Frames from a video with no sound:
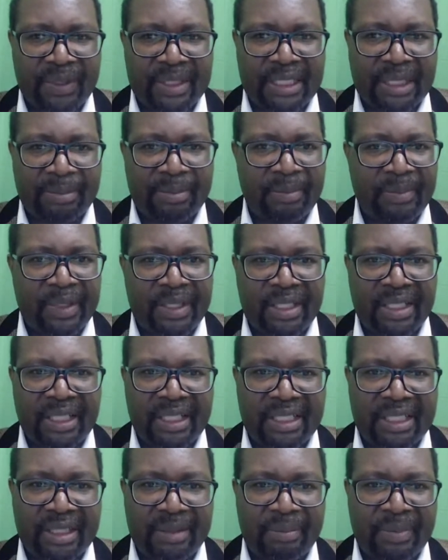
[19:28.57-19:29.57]
We submit
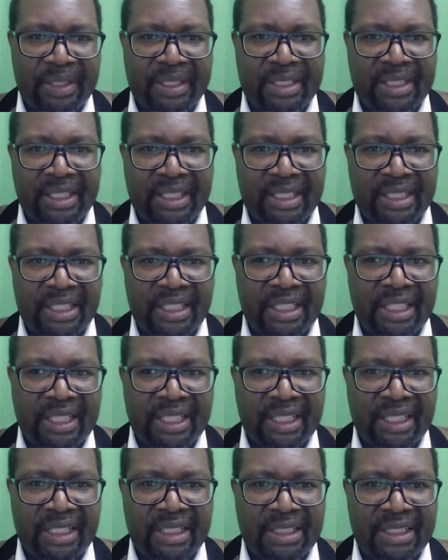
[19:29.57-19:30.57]
the TB test, the
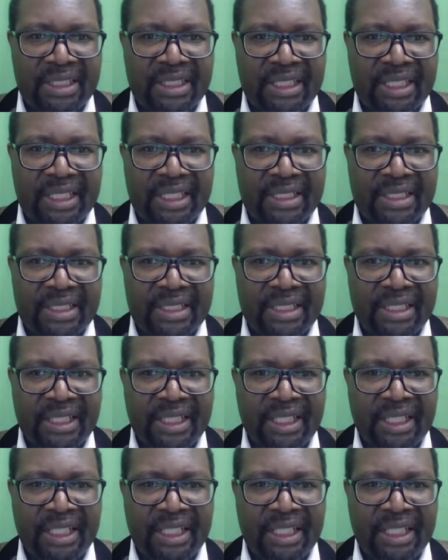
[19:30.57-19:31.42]
English test.